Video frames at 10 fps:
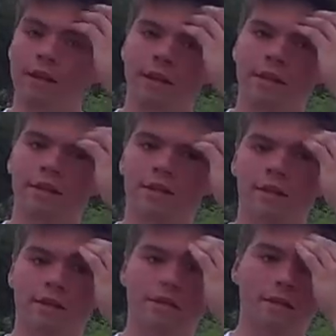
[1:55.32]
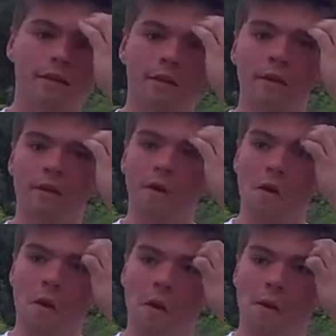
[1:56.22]

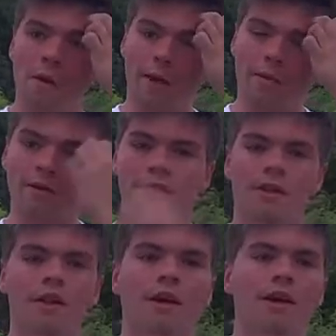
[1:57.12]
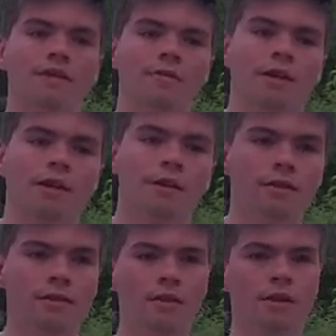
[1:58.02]
that was kind of
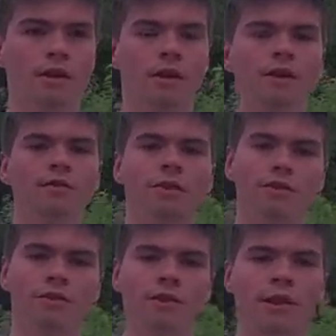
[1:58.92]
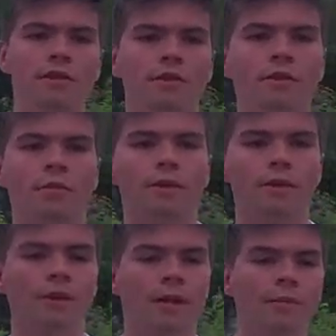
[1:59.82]
cut out as a trail to go up to
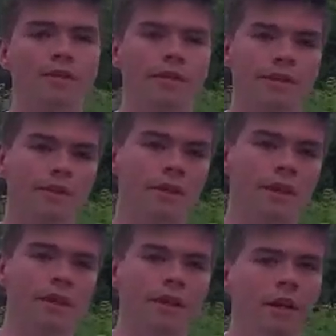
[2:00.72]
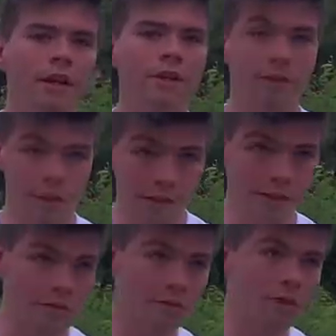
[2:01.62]
the top of this hill. And you can see it's a